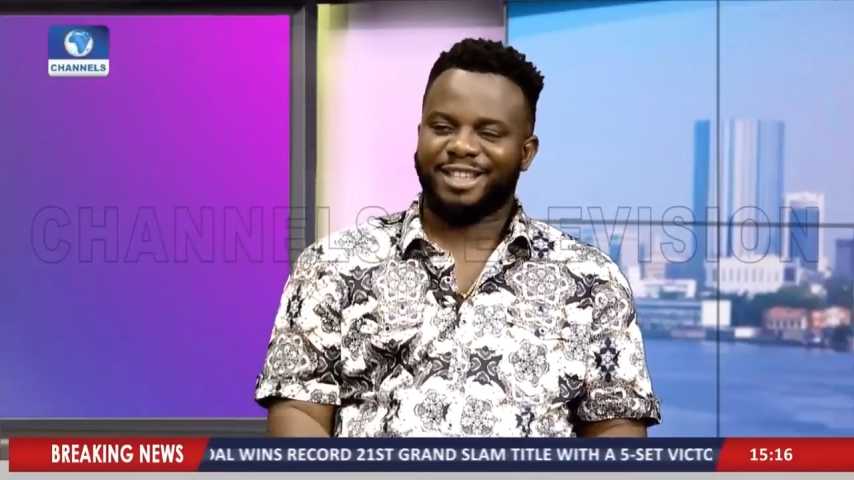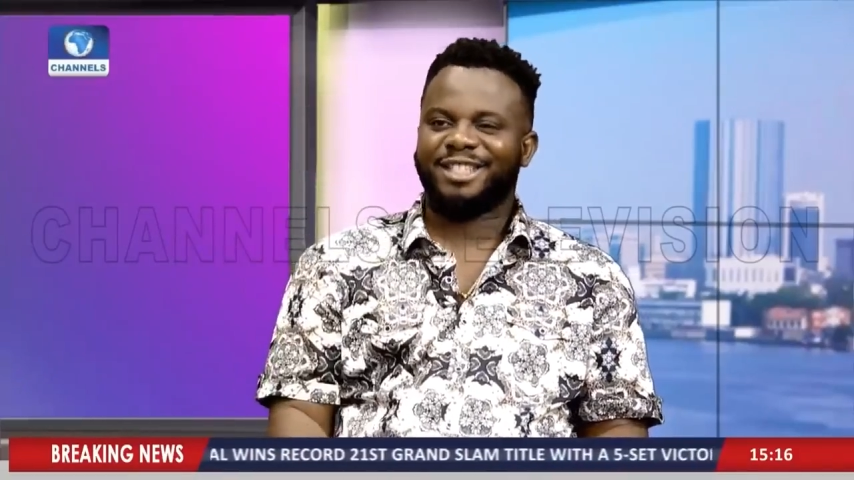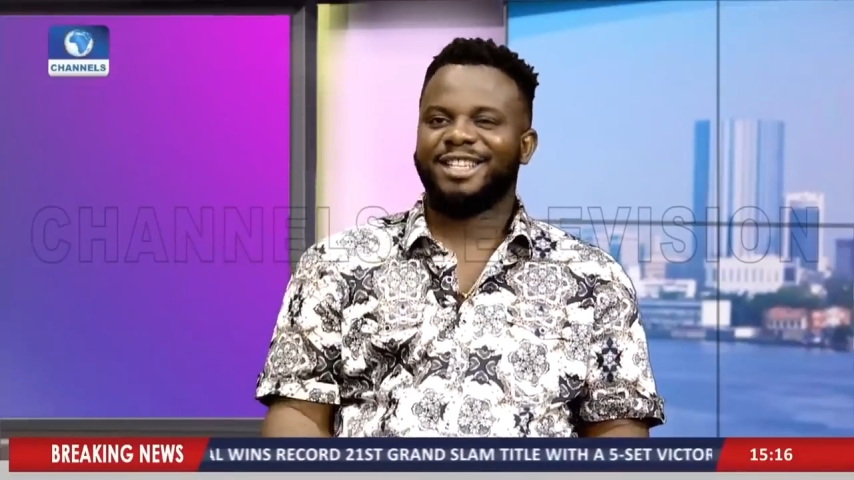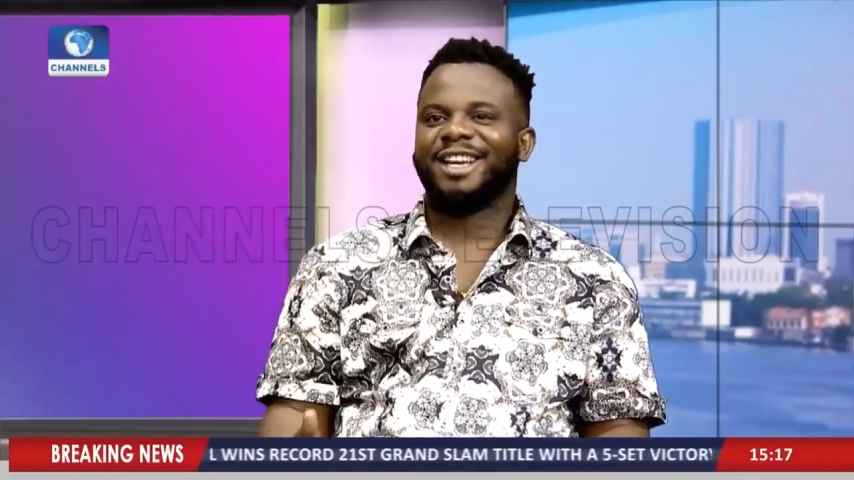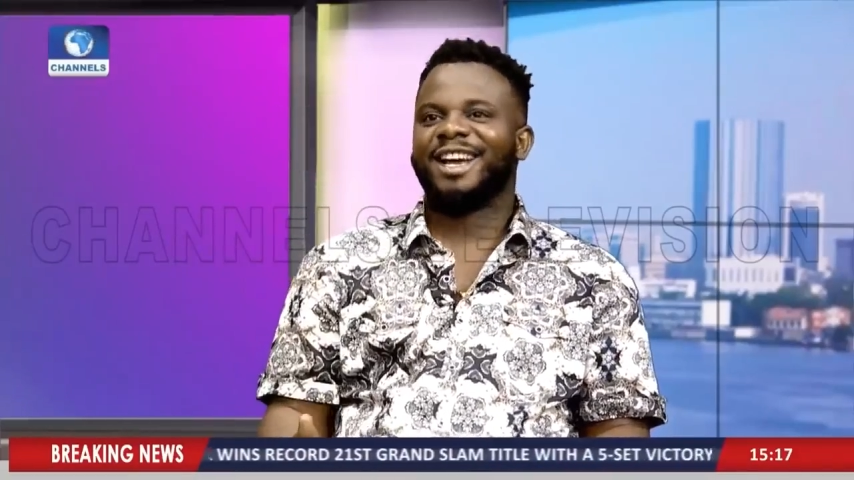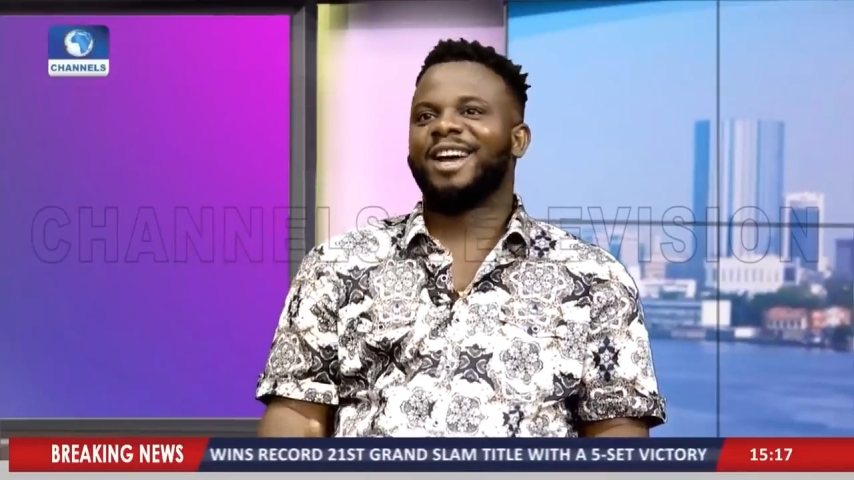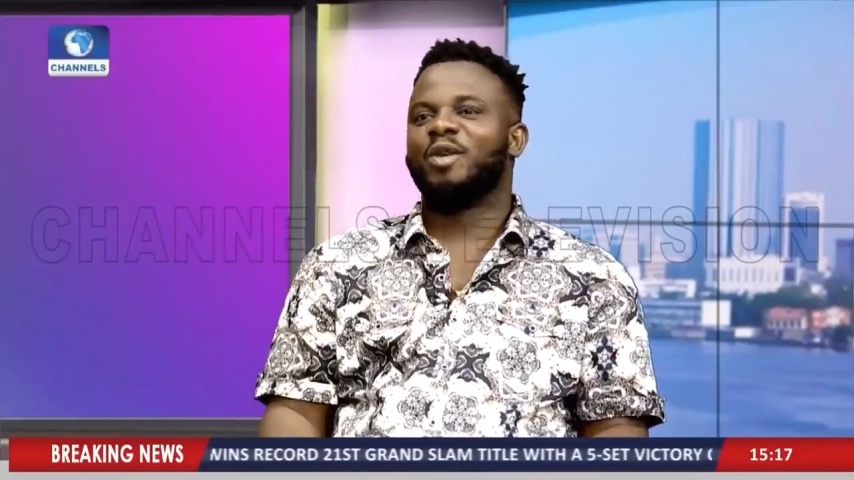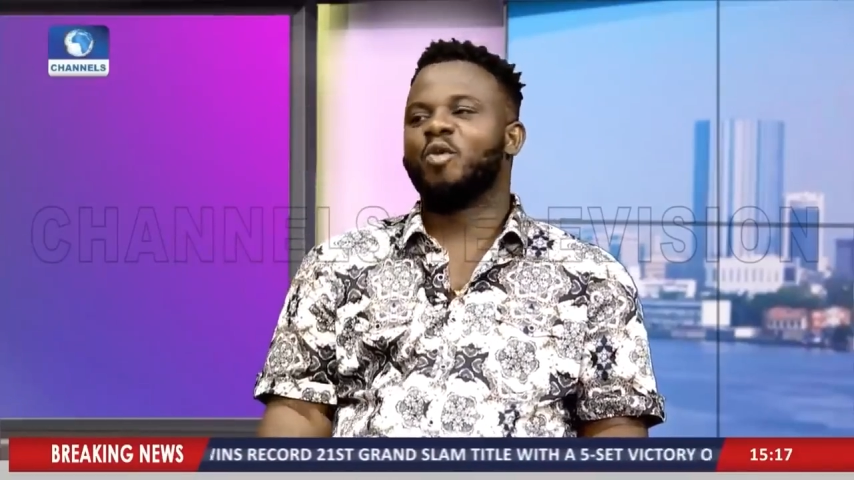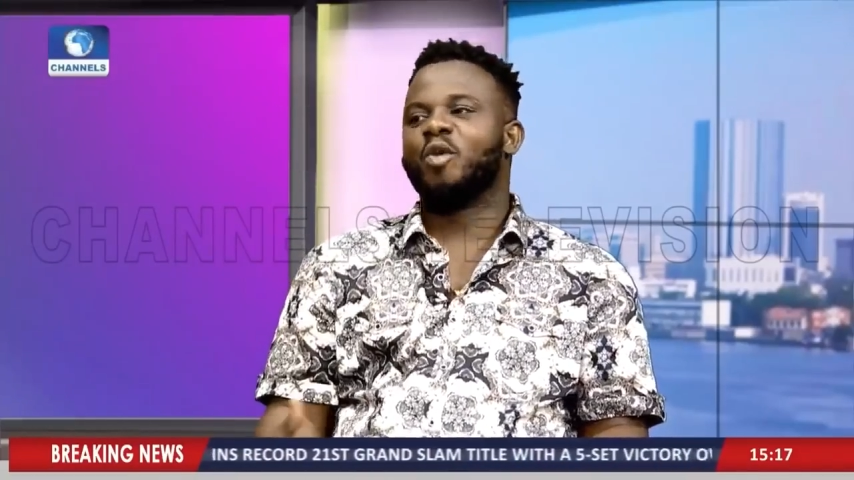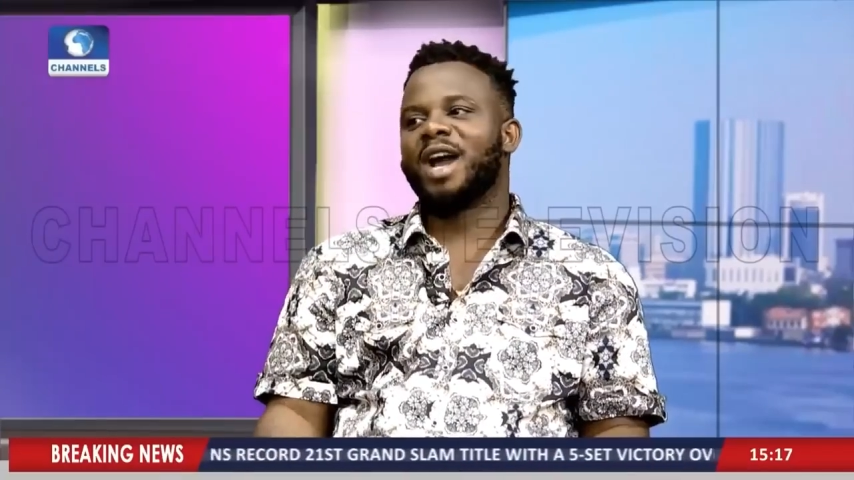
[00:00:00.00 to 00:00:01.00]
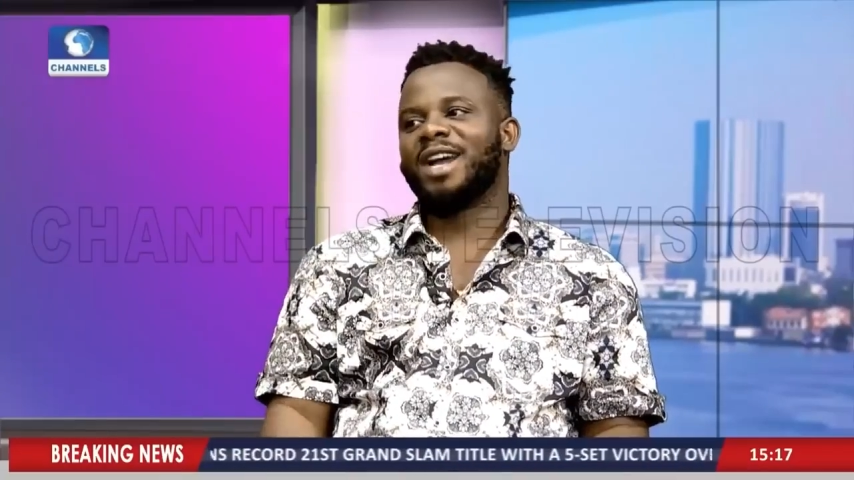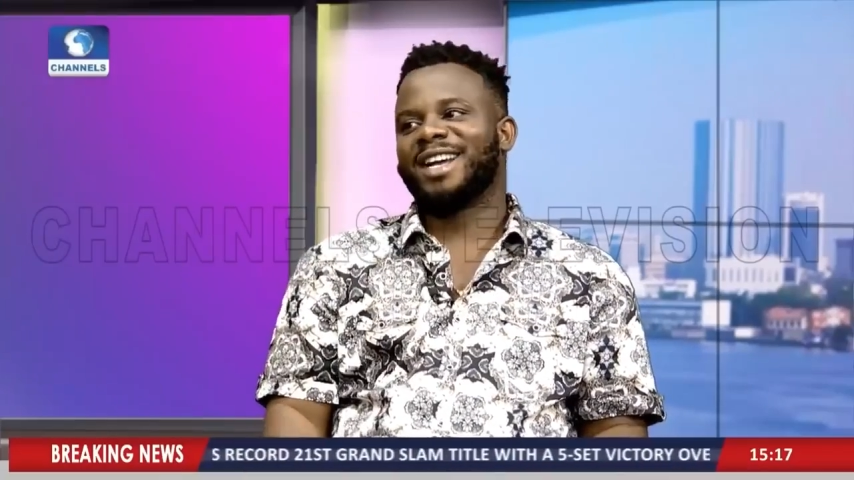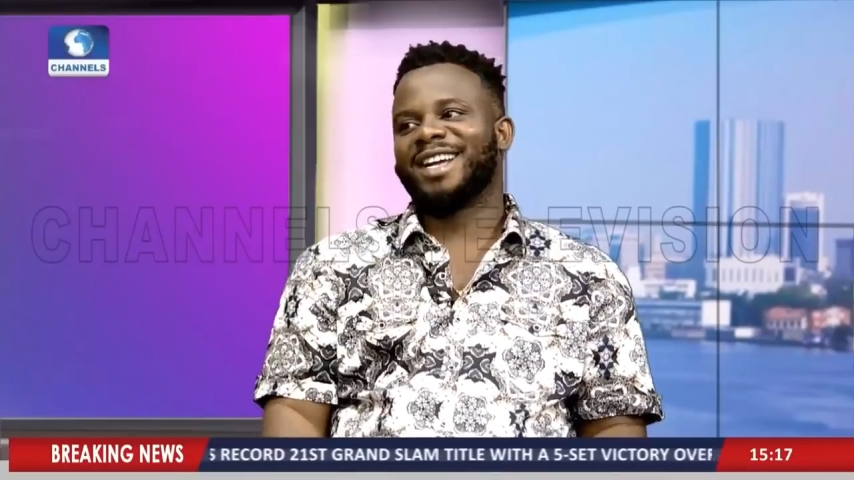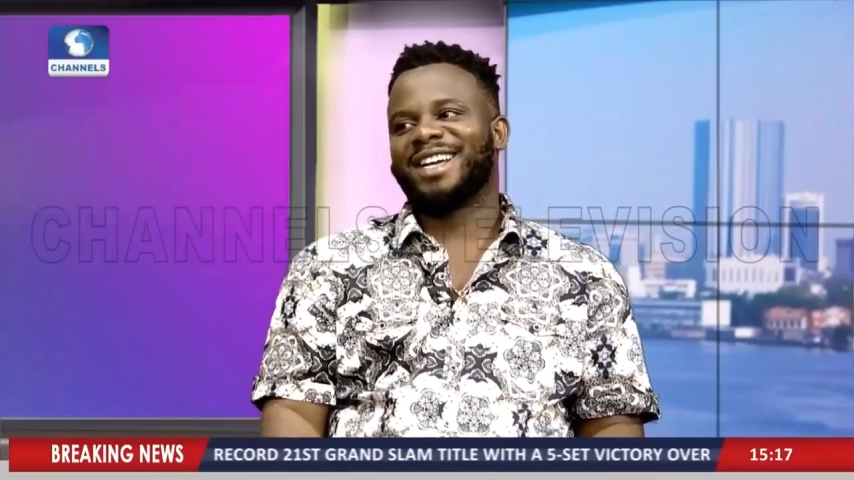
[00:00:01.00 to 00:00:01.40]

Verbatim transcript: Atenga, Okwa.